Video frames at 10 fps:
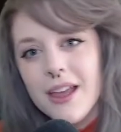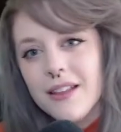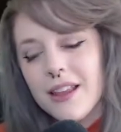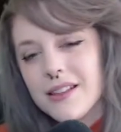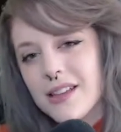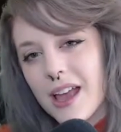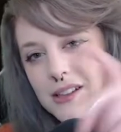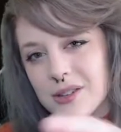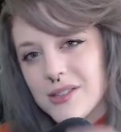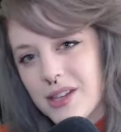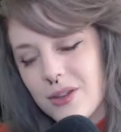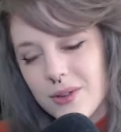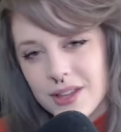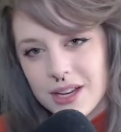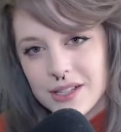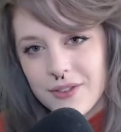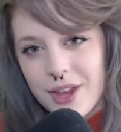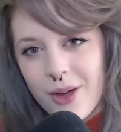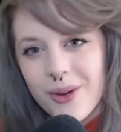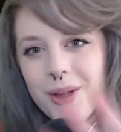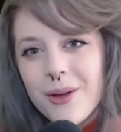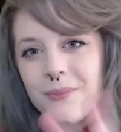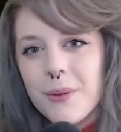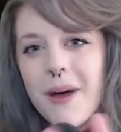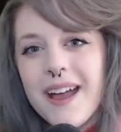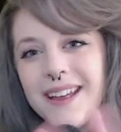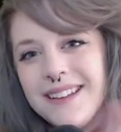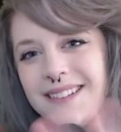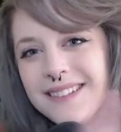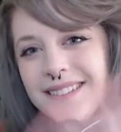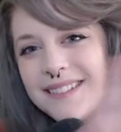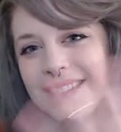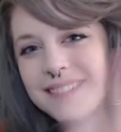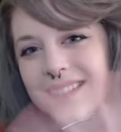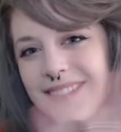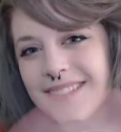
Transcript: Thanks guys, and I'll see you in the next video. Bye-bye.